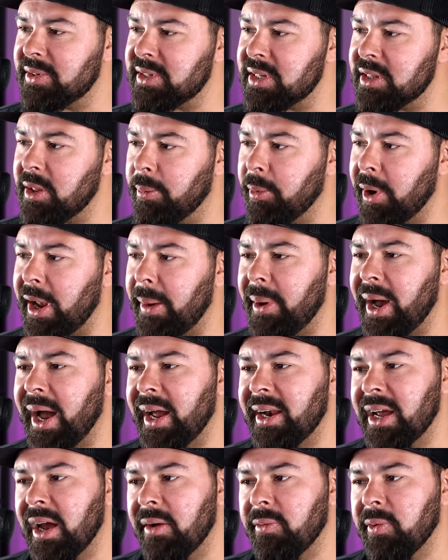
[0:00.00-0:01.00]
visit the brand
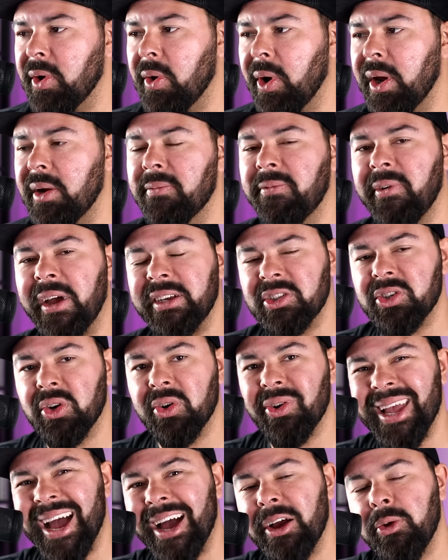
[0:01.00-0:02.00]
behind every great
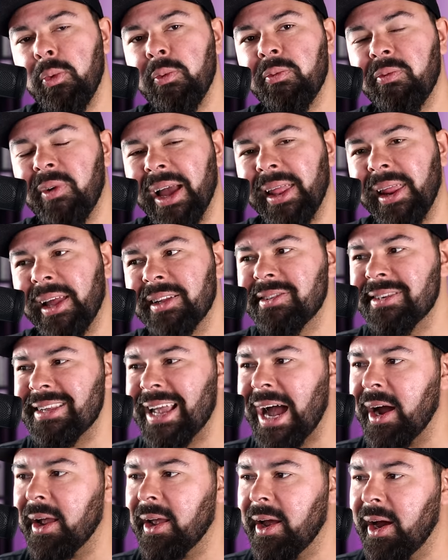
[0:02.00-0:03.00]
investor,
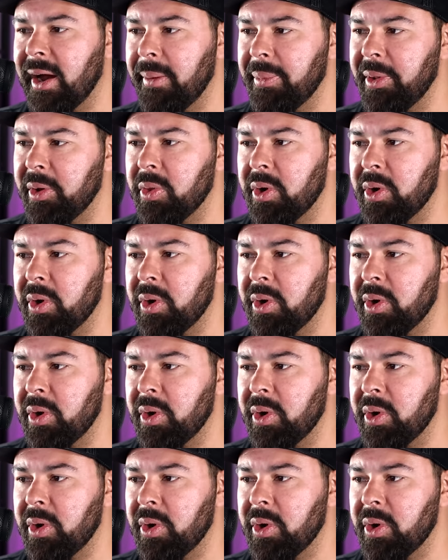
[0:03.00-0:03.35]
yahoofinance.com.